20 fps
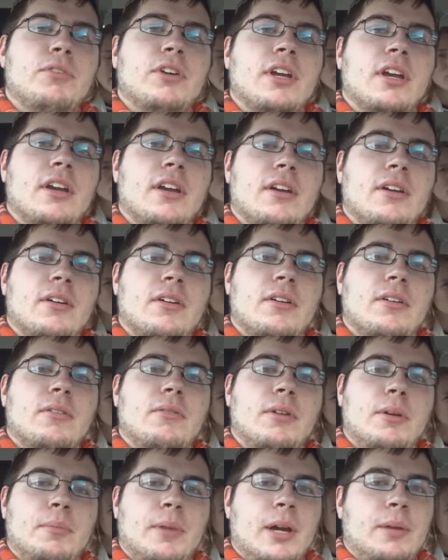don't know if I would.
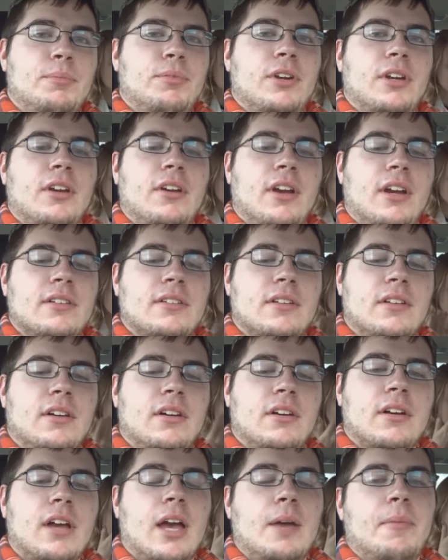We might bring you guys
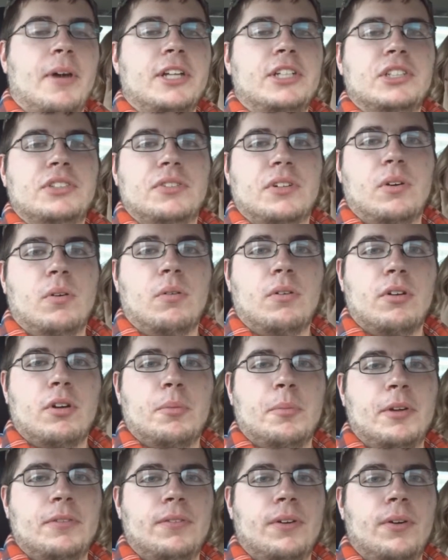along. I might just record it
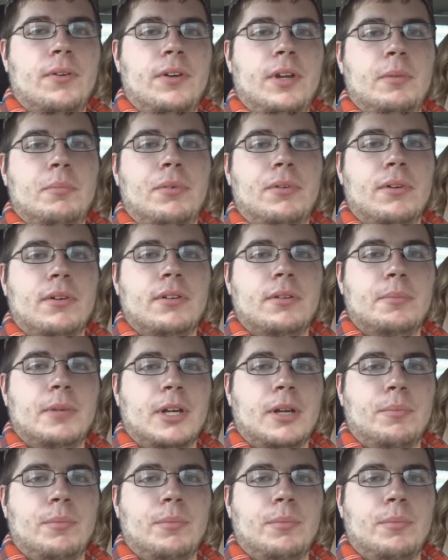on my phone, import it to my